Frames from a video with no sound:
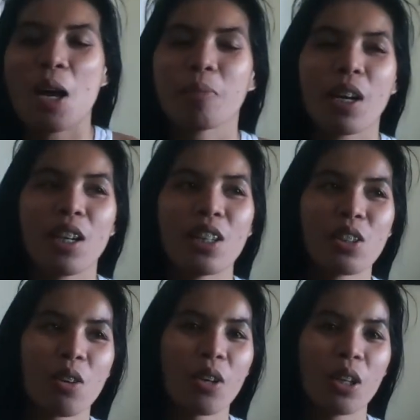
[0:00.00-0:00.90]
I'm going to
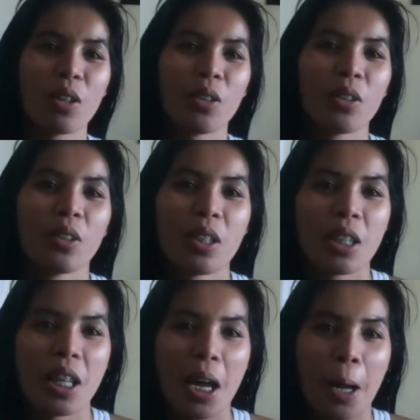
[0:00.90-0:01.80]
show you
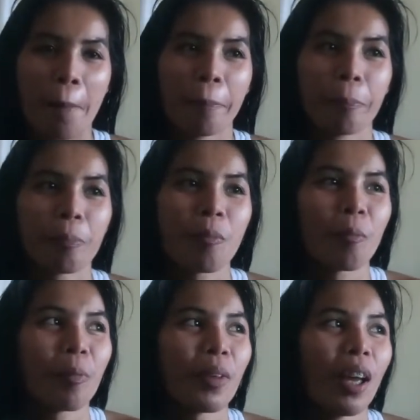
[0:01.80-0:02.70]
the
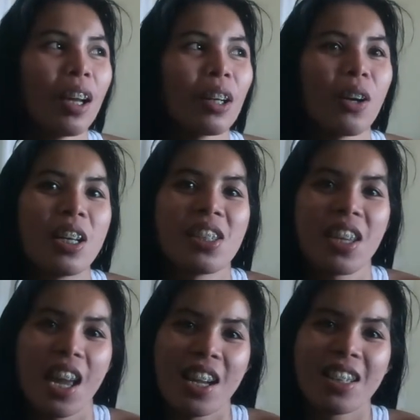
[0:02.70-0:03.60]

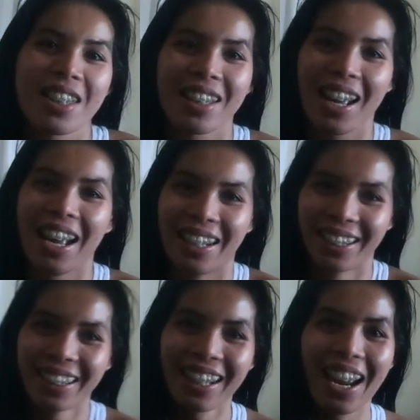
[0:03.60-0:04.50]
craziest
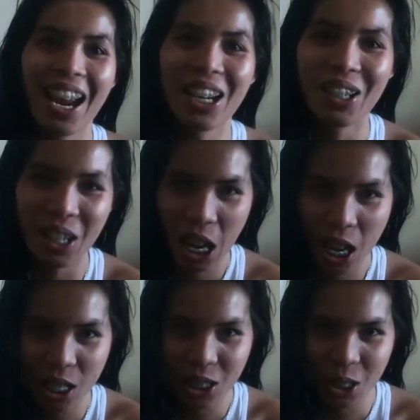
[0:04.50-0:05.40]
area in